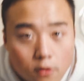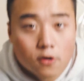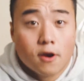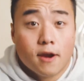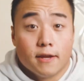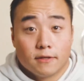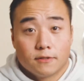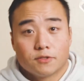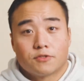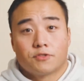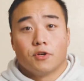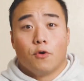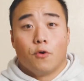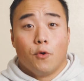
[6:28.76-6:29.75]
All right,
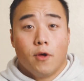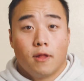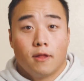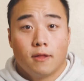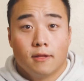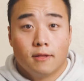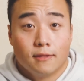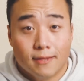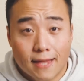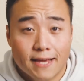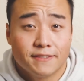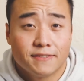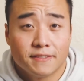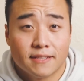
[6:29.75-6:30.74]
so
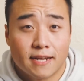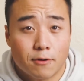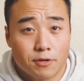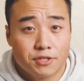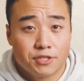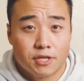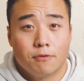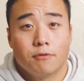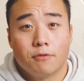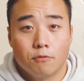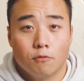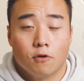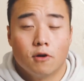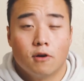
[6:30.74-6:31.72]
last thing that I want to share with
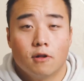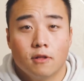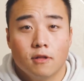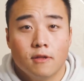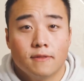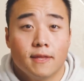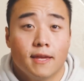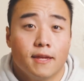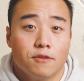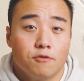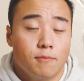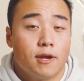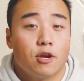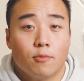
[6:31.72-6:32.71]
you all that
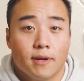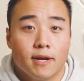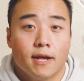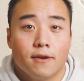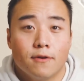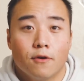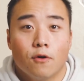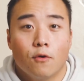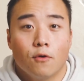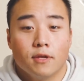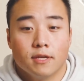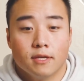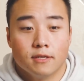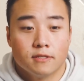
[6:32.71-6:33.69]
you may or may not know
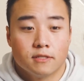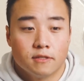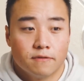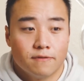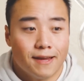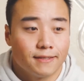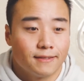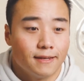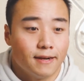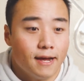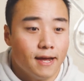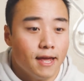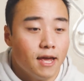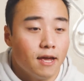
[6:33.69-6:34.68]
is the fact that
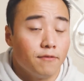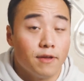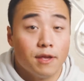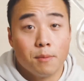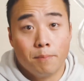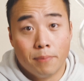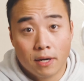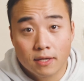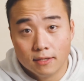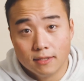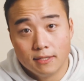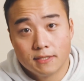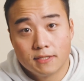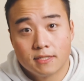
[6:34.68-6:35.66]
I have a bucket
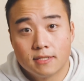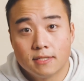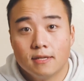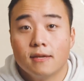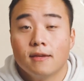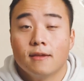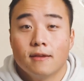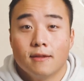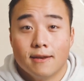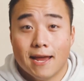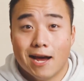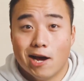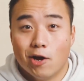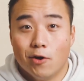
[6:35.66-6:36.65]
list.
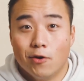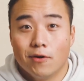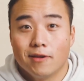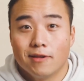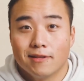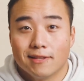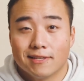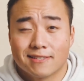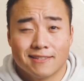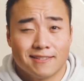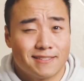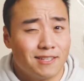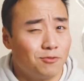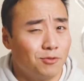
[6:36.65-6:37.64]
Now, that's gonna
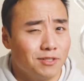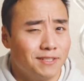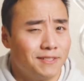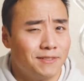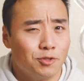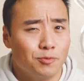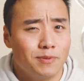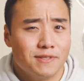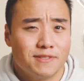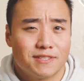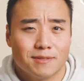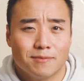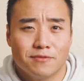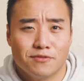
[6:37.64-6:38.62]
sound really stupid to
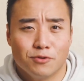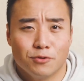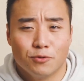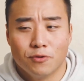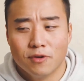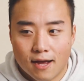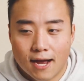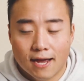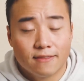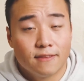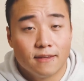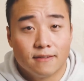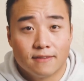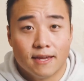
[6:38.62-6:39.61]
some of you. I
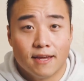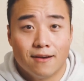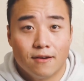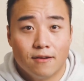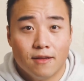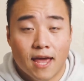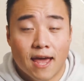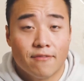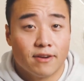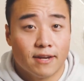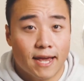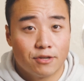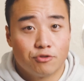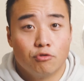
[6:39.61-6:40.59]
think that having an
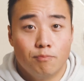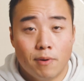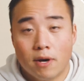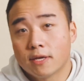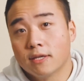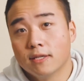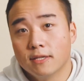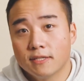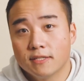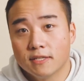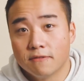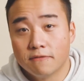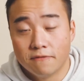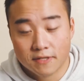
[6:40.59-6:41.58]
actual bucket list
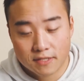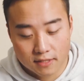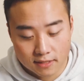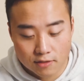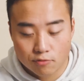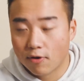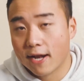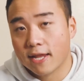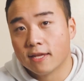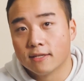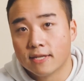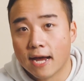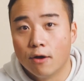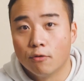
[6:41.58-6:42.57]
and physically
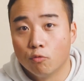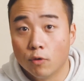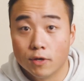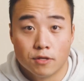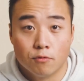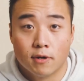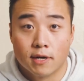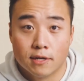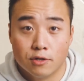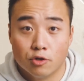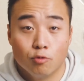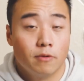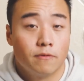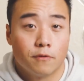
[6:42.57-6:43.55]
writing down what you want to
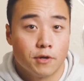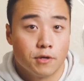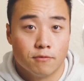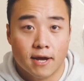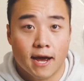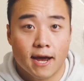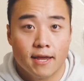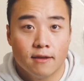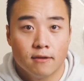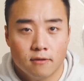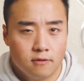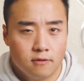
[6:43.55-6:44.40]
do before you die,